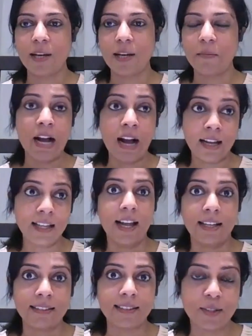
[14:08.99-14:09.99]
I mean, I
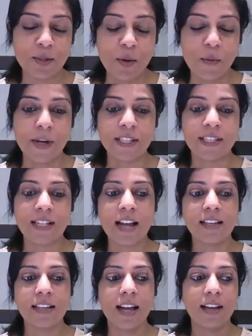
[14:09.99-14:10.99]
liked it so much
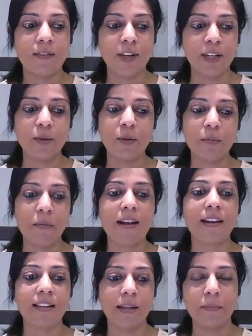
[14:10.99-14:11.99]
that I renewed
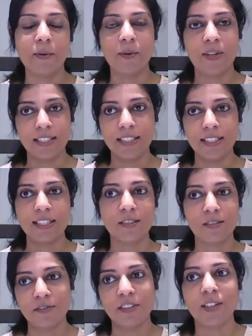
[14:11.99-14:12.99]
my temporary
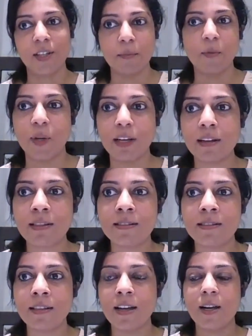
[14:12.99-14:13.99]
residency for 3 more years.